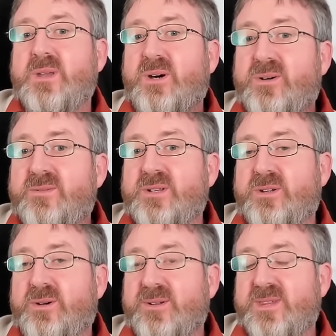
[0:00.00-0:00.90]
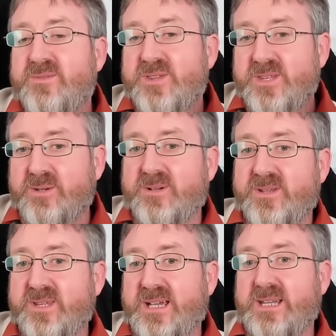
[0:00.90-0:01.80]
Over the course of a solar
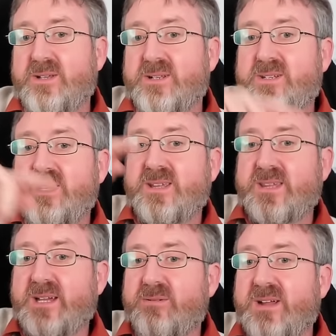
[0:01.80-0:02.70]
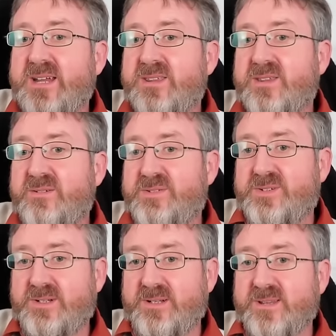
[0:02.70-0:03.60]
cycle, TSI rises and
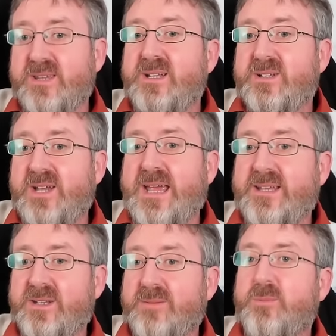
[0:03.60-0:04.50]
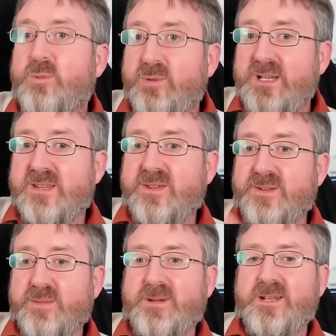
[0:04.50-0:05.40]
falls in tandem with
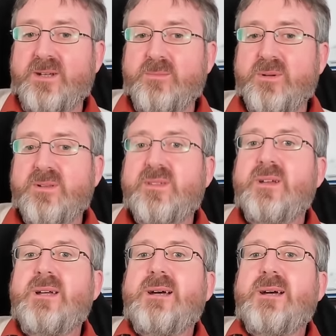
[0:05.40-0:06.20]
sunspot numbers.